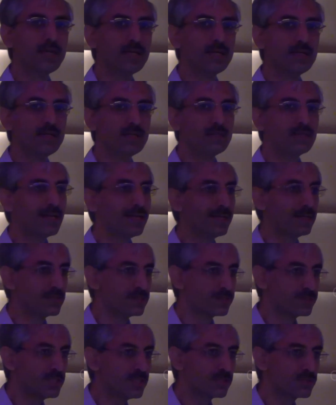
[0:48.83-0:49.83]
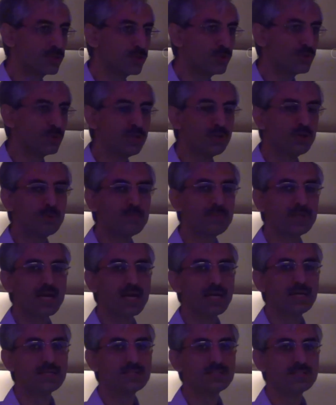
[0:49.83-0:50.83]
1996, UNIDO
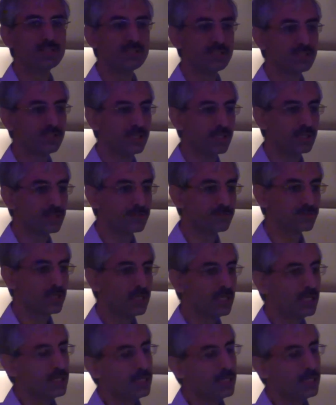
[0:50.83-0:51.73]
began its initiatives,